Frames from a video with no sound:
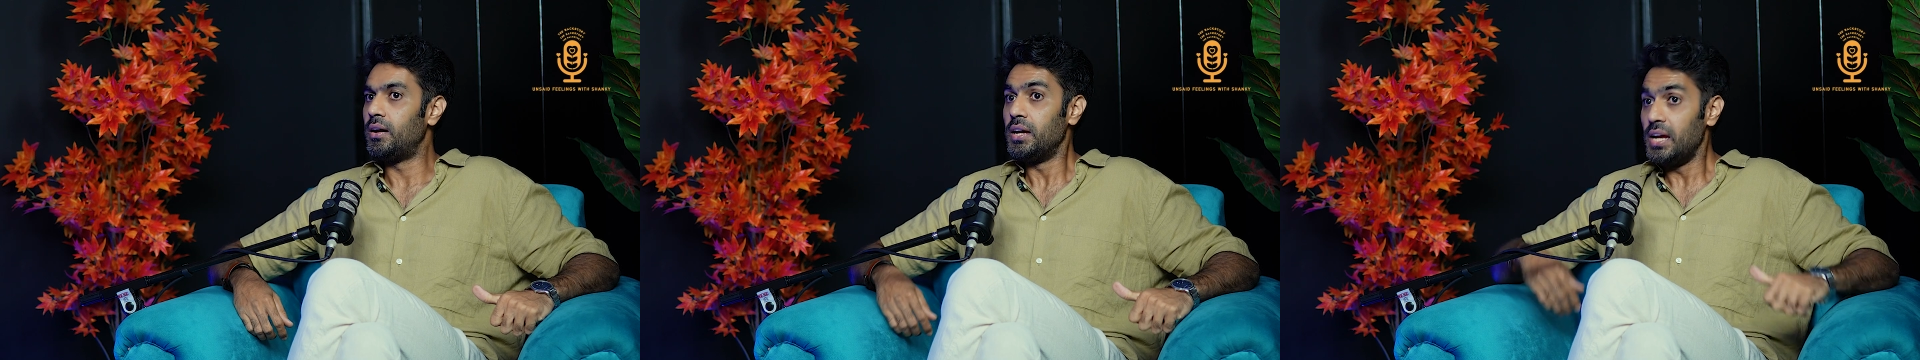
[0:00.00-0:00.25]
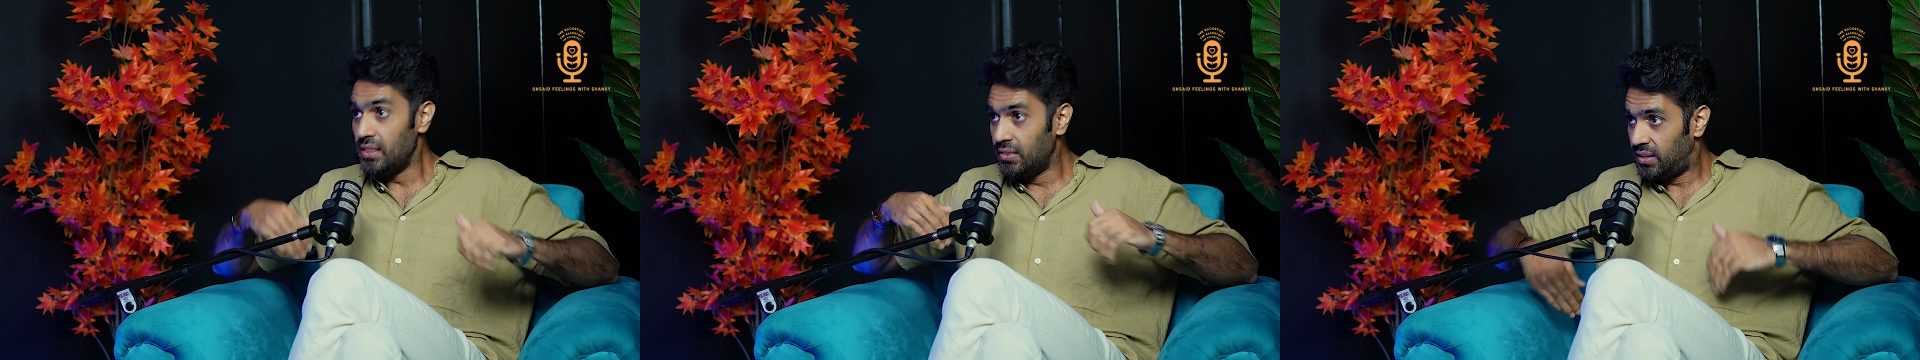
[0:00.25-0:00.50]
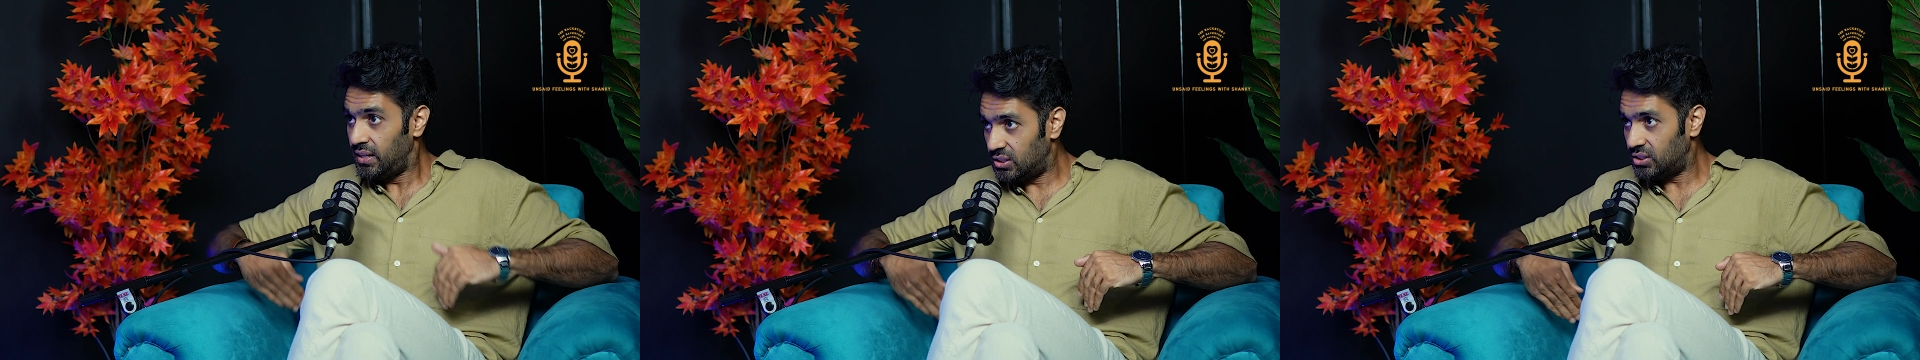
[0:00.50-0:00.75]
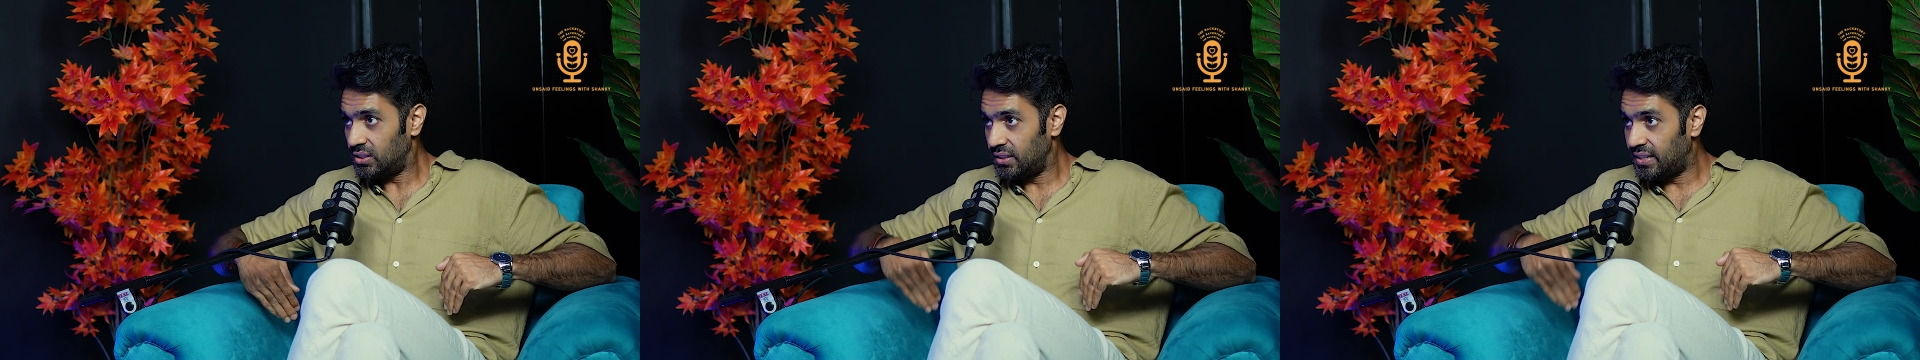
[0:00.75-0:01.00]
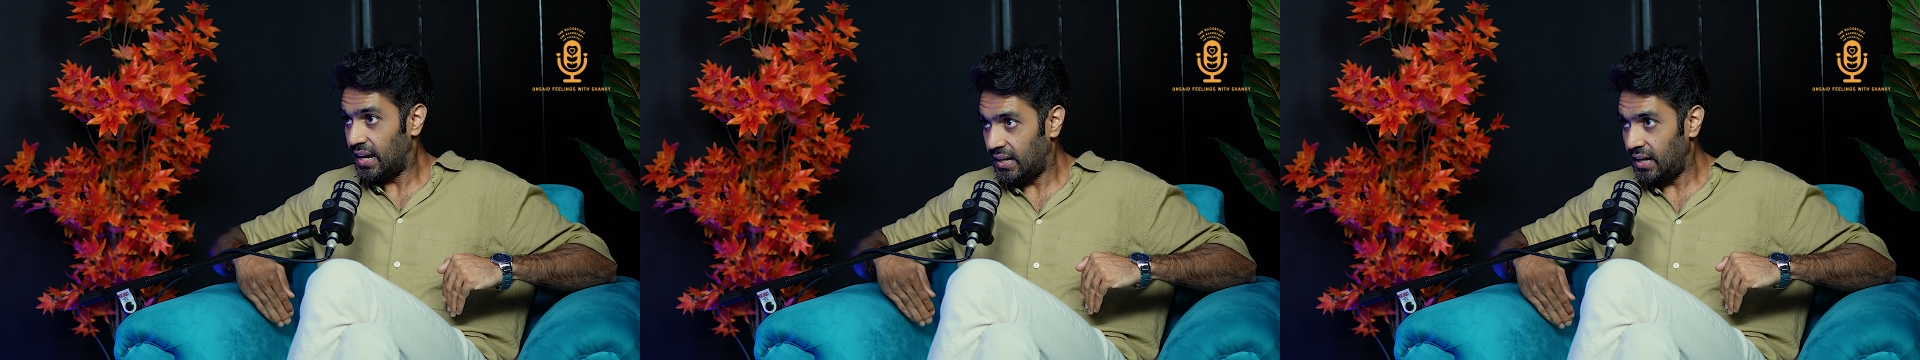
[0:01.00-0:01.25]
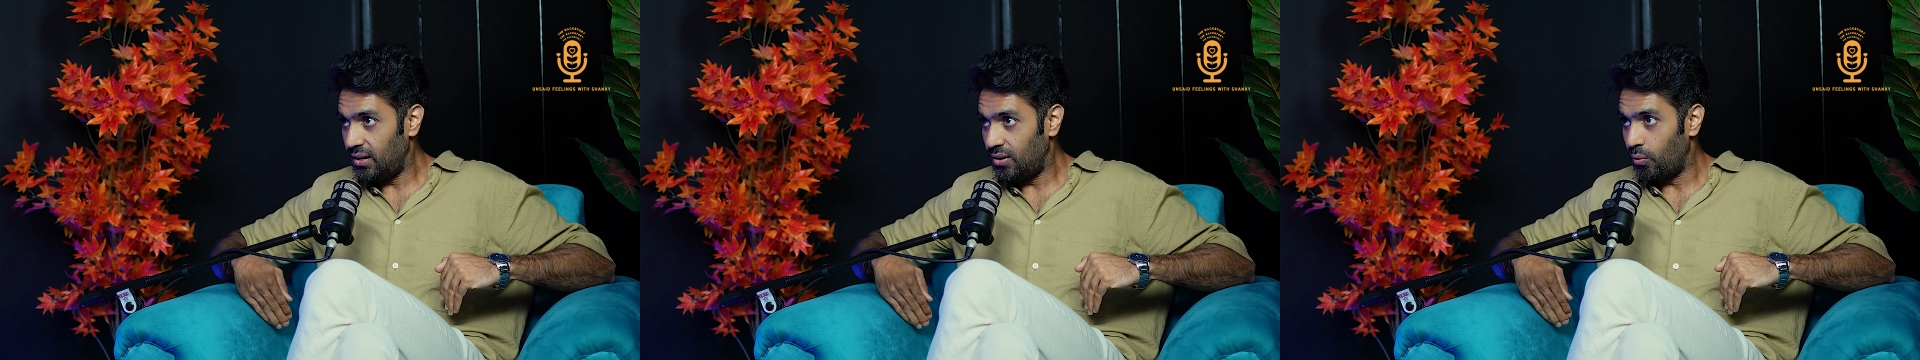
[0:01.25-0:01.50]
In this
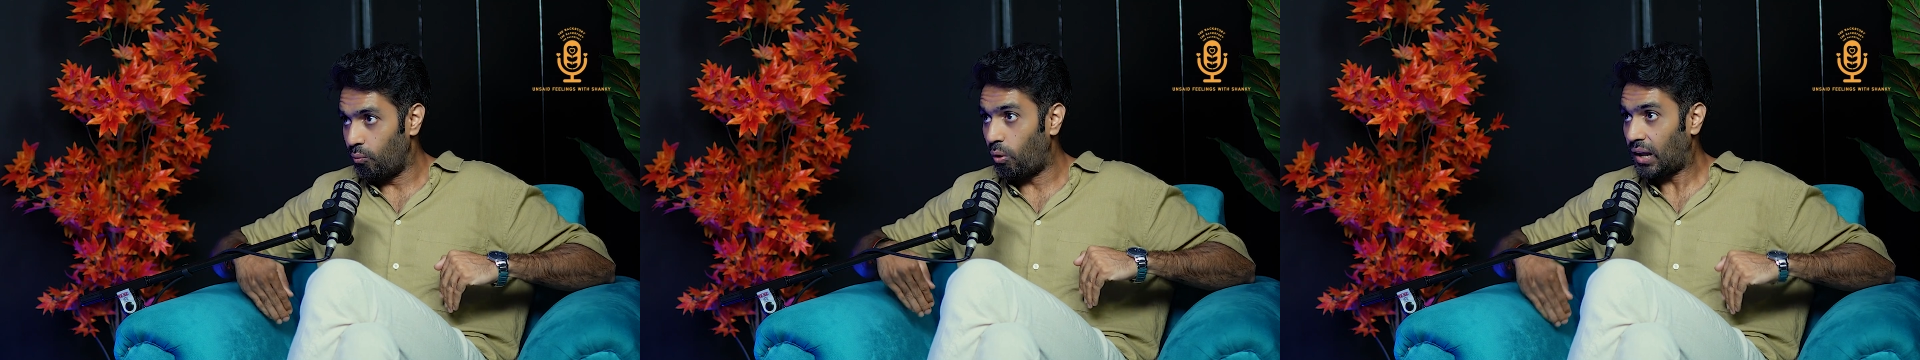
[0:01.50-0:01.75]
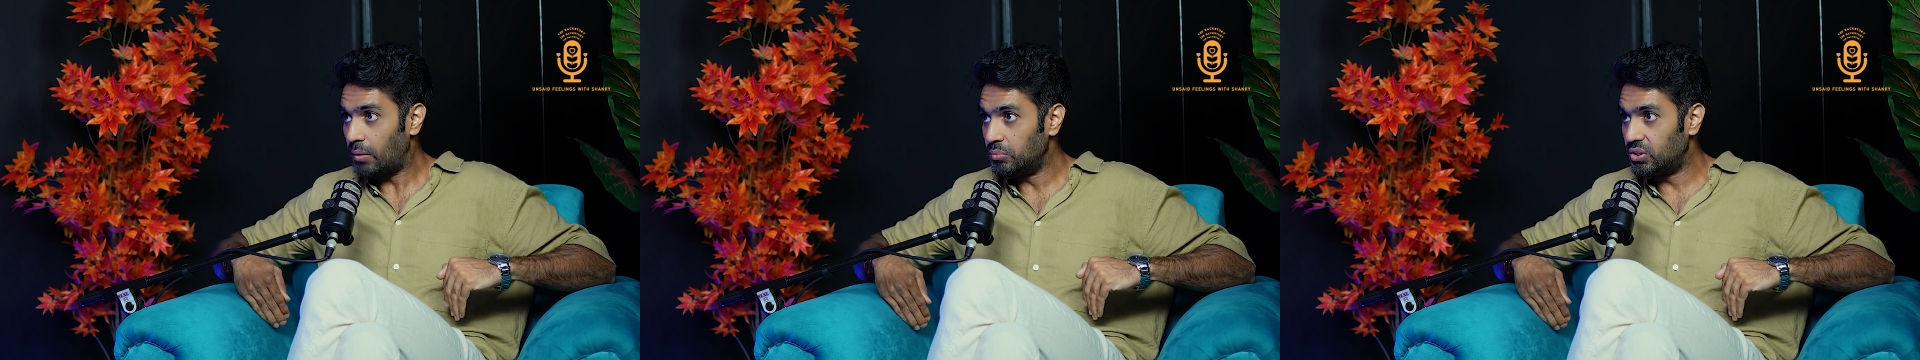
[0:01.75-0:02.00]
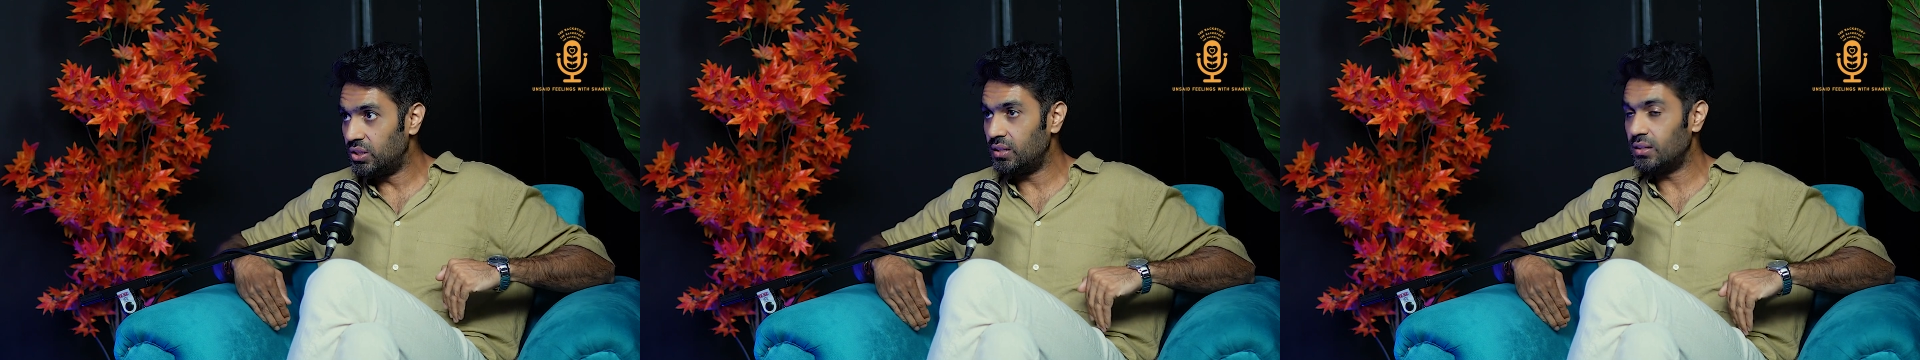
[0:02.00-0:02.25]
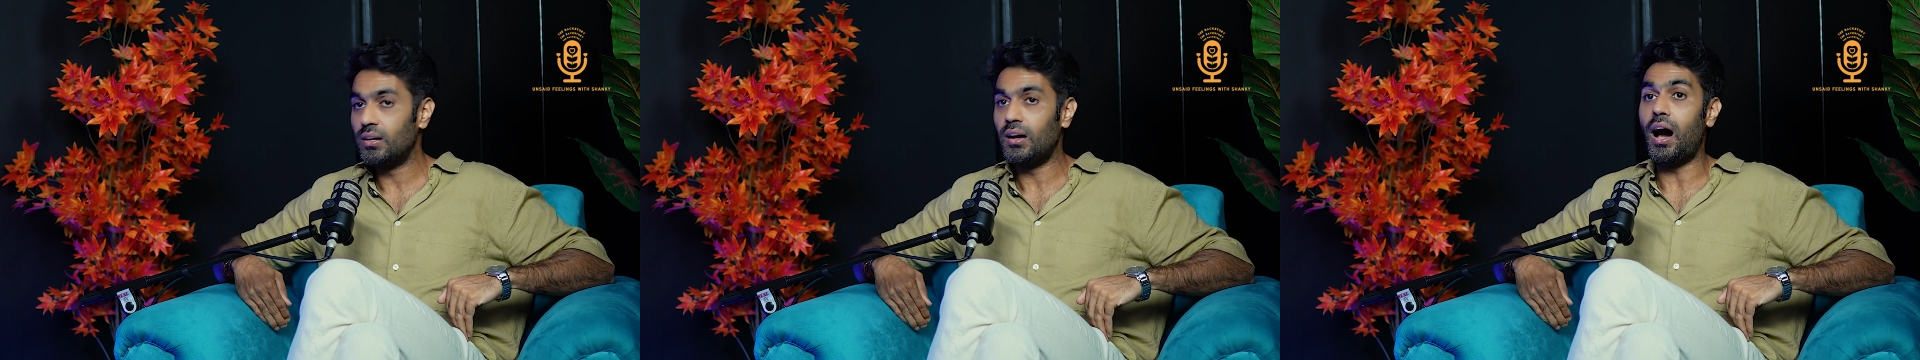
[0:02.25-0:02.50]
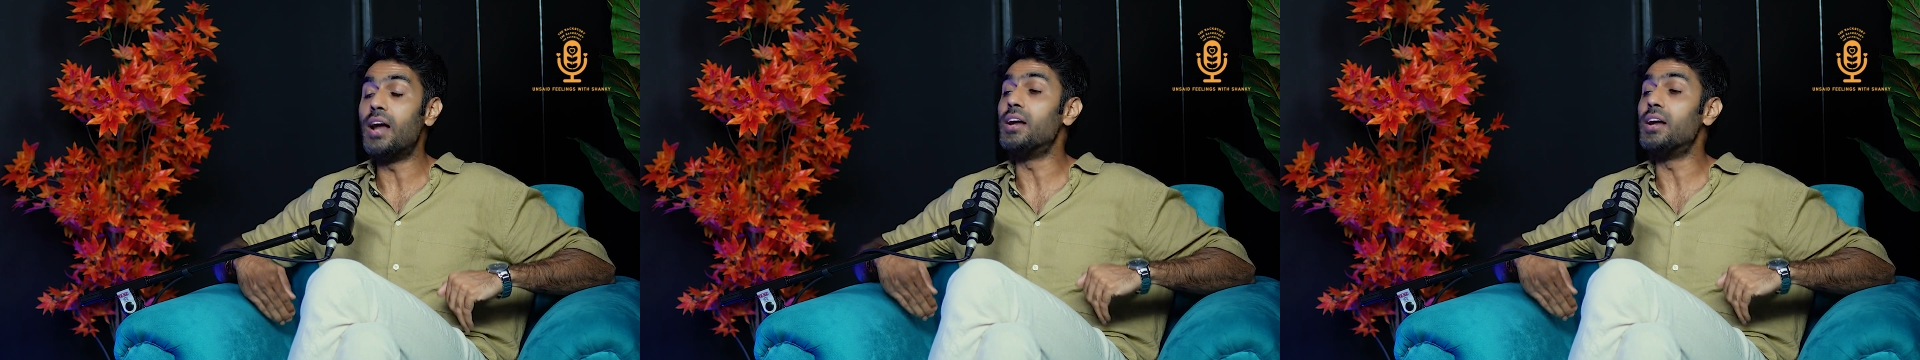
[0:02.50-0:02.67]
decade, what I'm seeing are